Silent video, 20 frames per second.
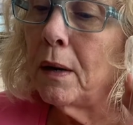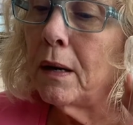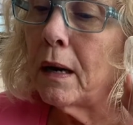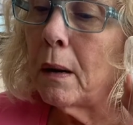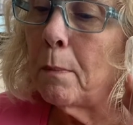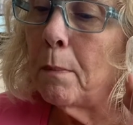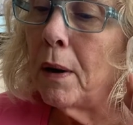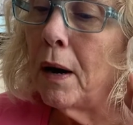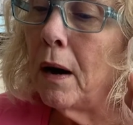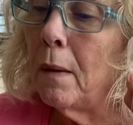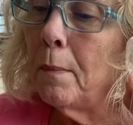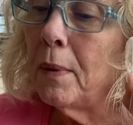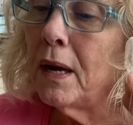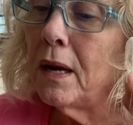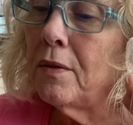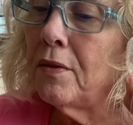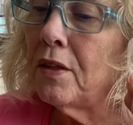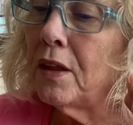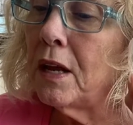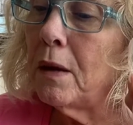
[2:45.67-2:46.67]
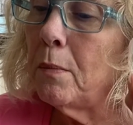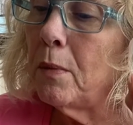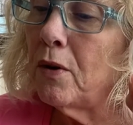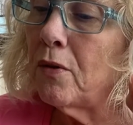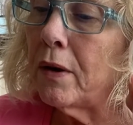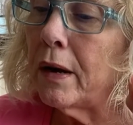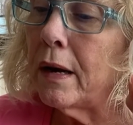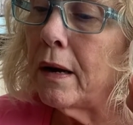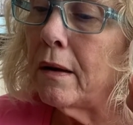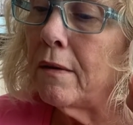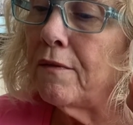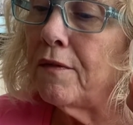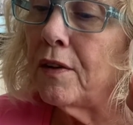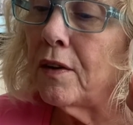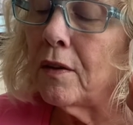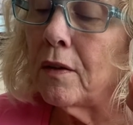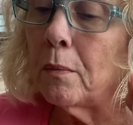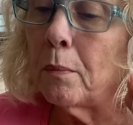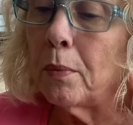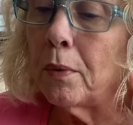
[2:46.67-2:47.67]
a pumpkin-themed drink and feel
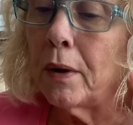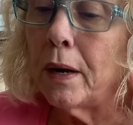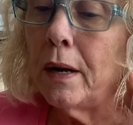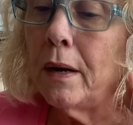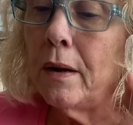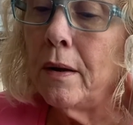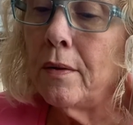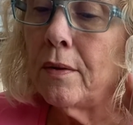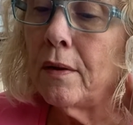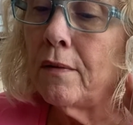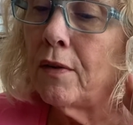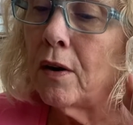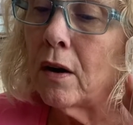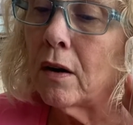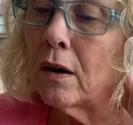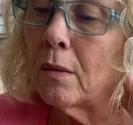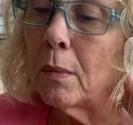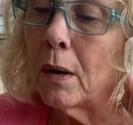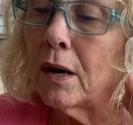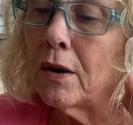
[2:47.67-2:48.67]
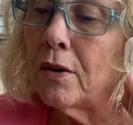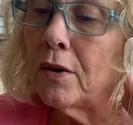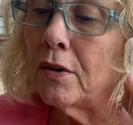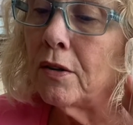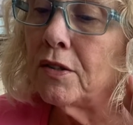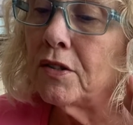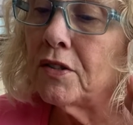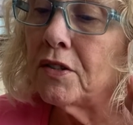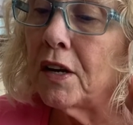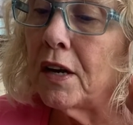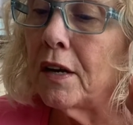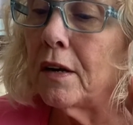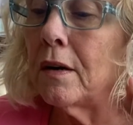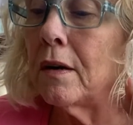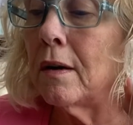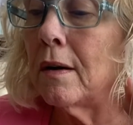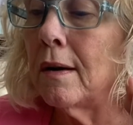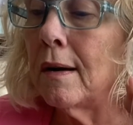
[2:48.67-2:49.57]
the breeze of autumn on your skin?